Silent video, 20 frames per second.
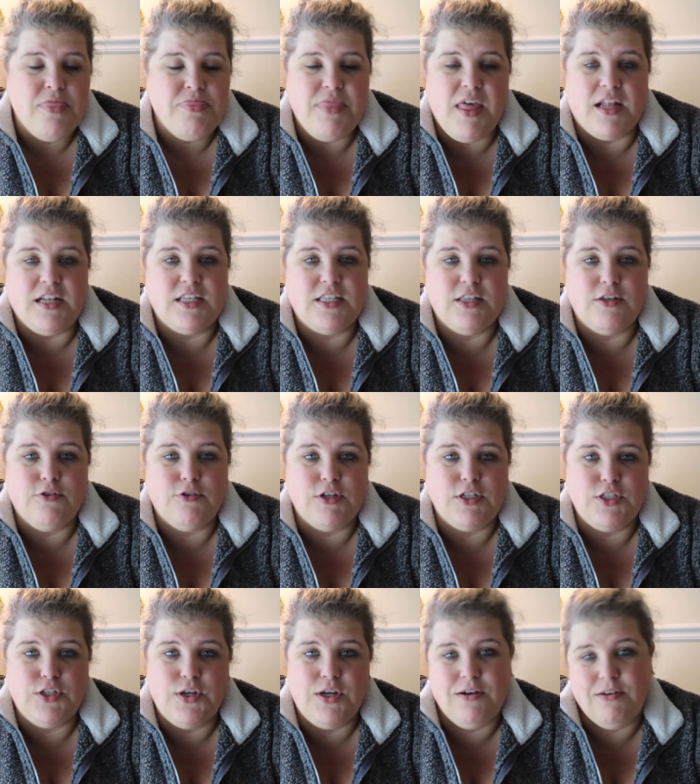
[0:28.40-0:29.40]
that's the
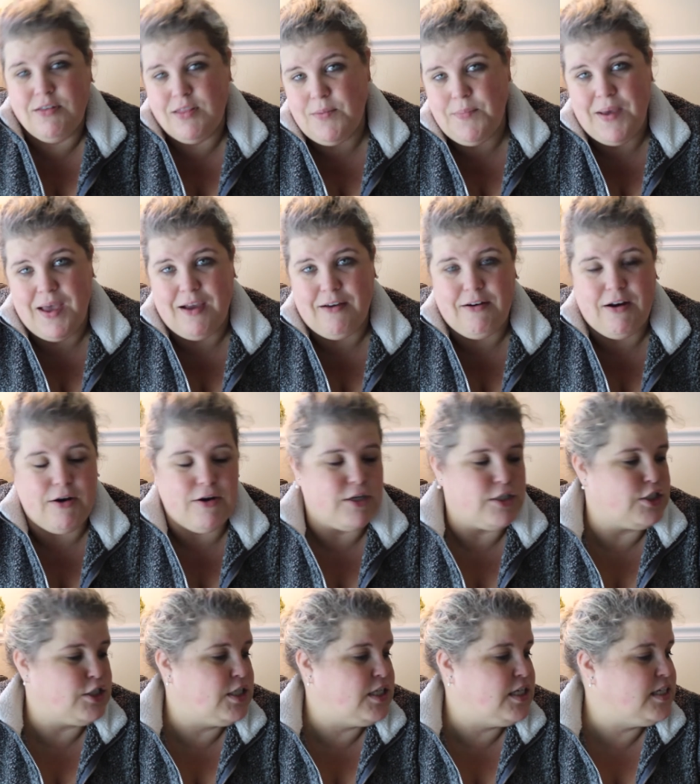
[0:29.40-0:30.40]
noise you hear in the background
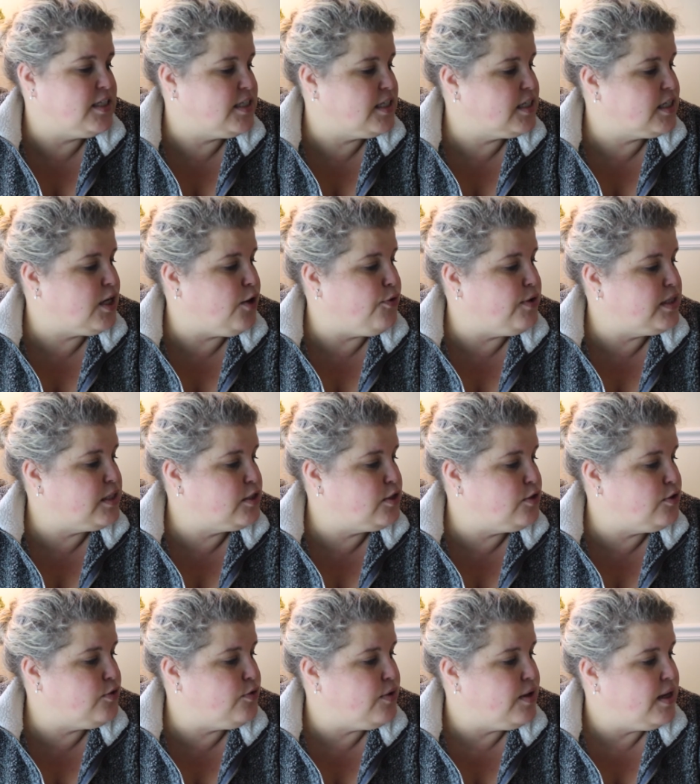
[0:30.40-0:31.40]
because she isn't going
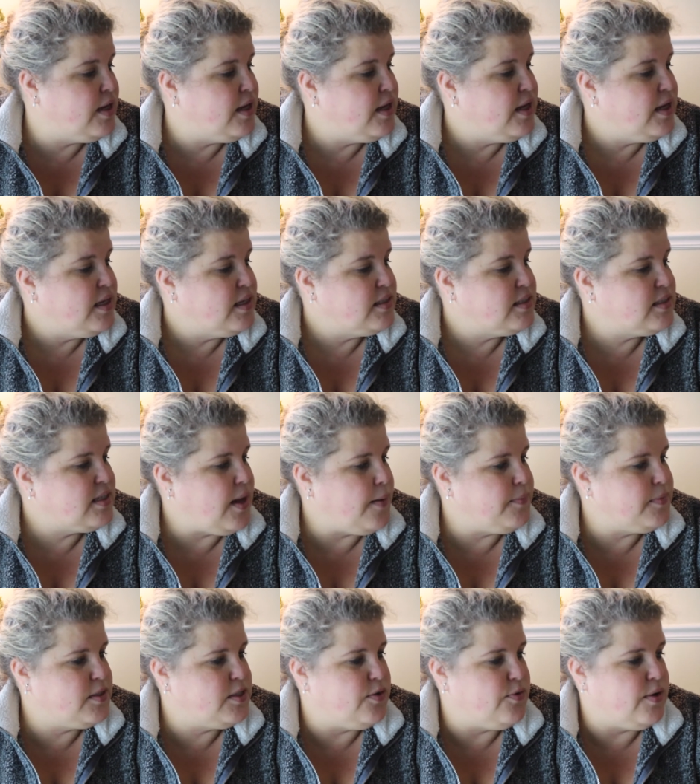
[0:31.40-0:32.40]
to
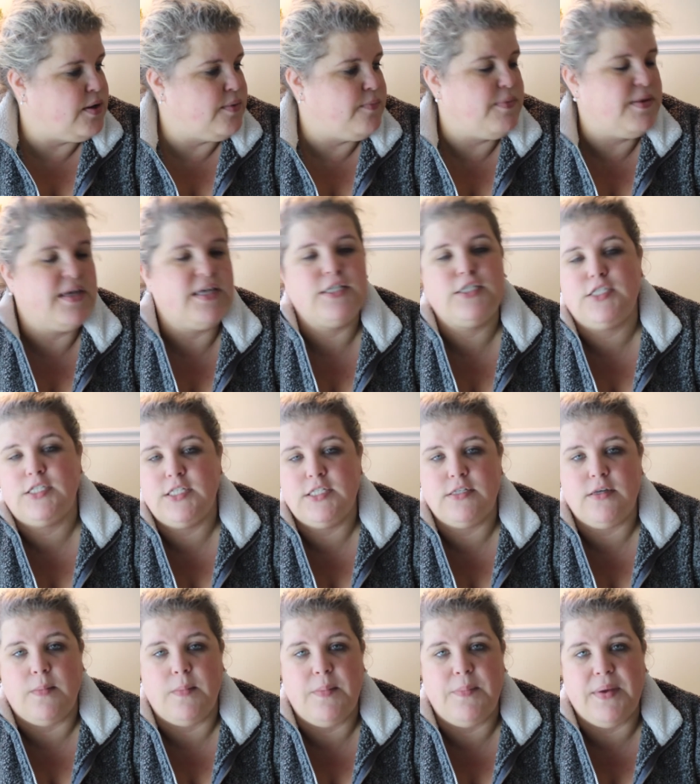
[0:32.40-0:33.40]
stop chewing because she
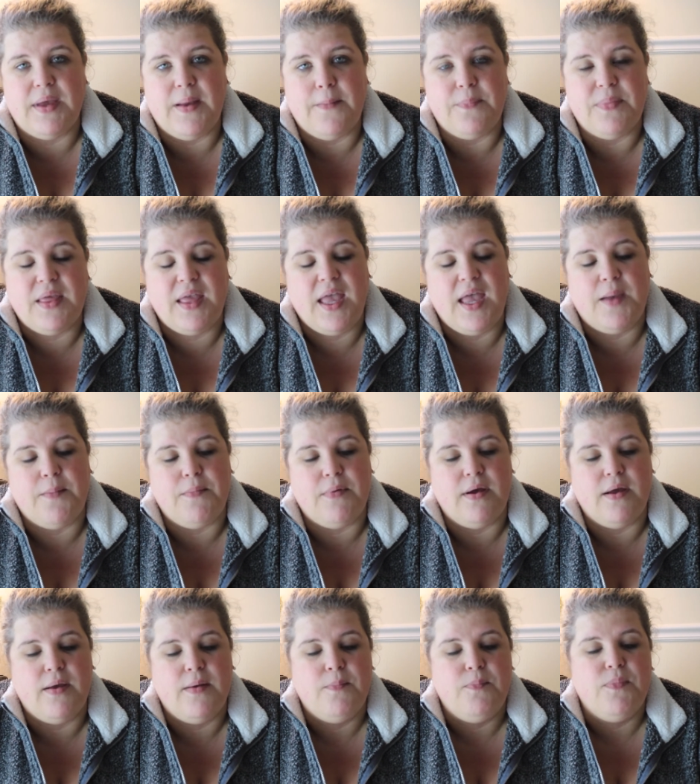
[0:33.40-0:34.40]
saw me pick up the
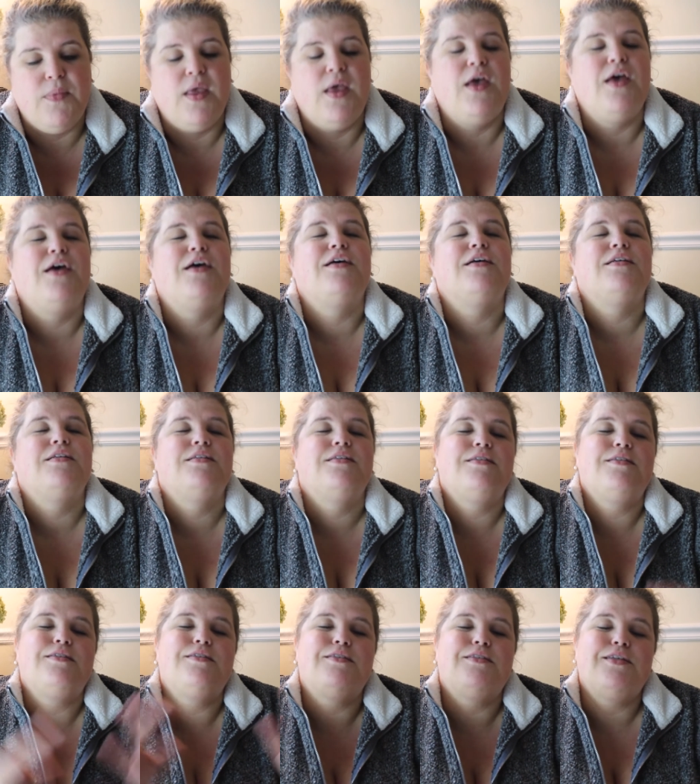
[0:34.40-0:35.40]
camera.
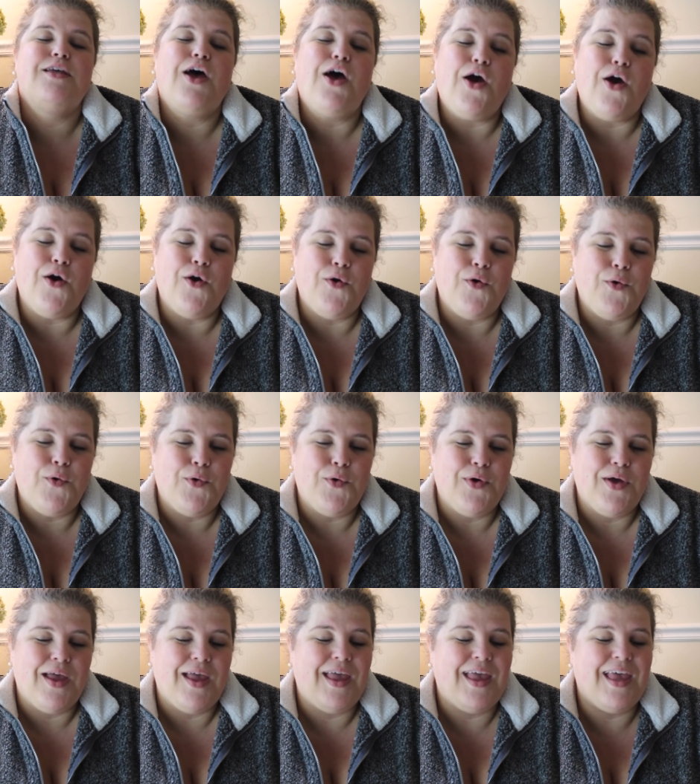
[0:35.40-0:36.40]
So
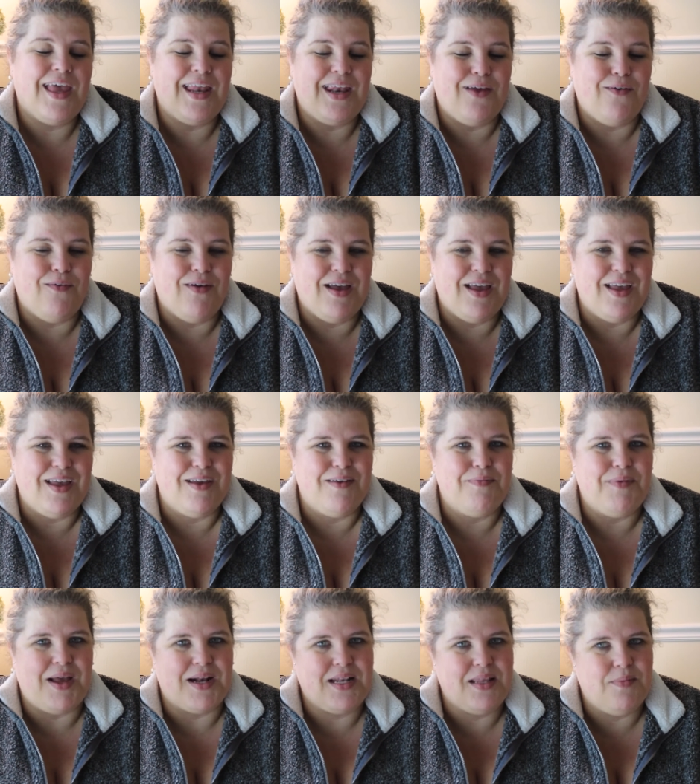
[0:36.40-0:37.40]
anyway,
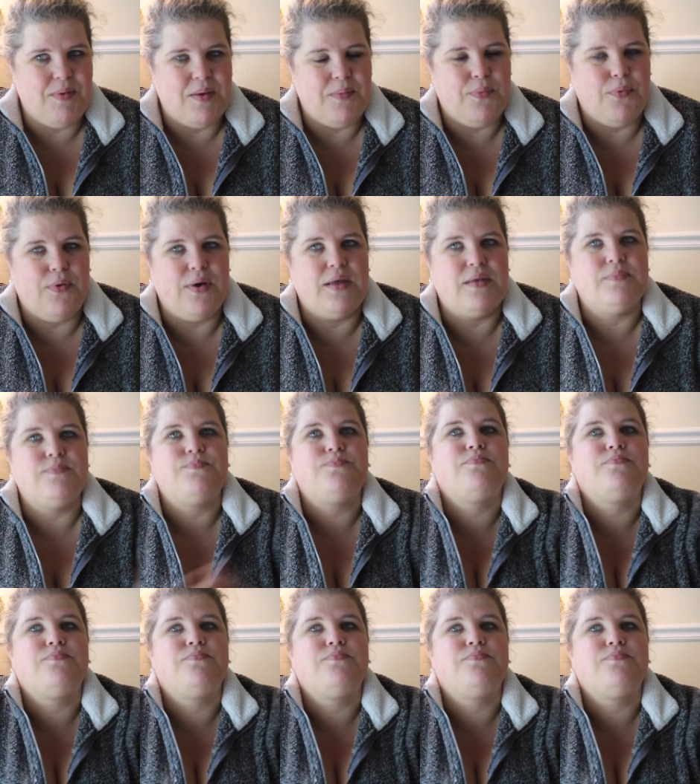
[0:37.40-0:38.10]
back to the main point.